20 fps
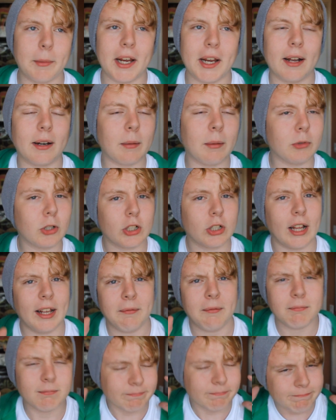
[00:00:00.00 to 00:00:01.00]
me. And I'm just
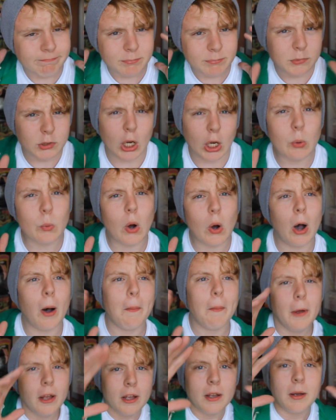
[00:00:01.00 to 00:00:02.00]
like, so
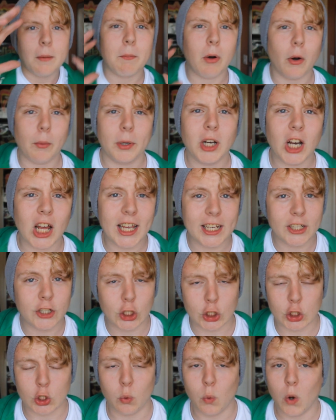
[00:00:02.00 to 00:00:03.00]
what? Popular is
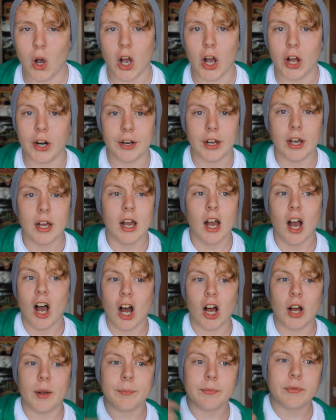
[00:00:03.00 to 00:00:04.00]
just a word.
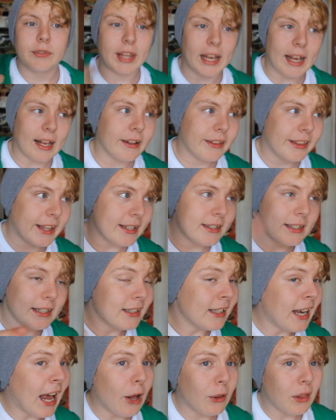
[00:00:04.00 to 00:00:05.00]
Um, th this is
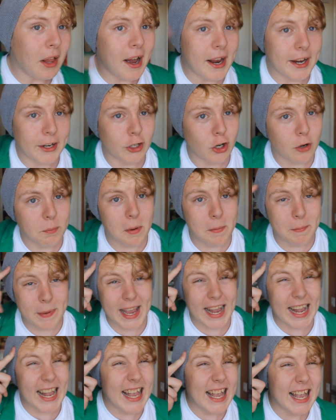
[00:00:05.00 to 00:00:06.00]
now lightened up a
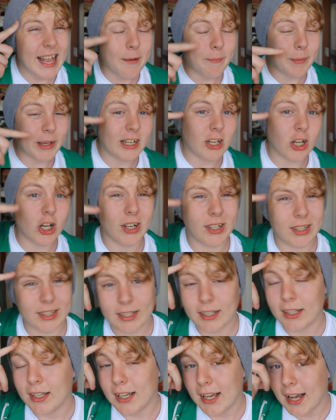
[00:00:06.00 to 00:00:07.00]
bit
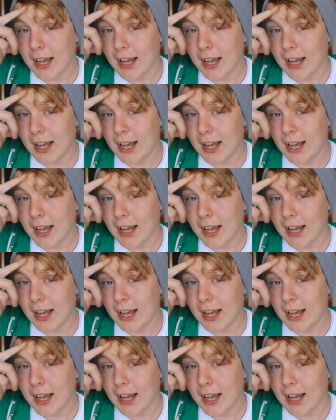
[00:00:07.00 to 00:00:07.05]
because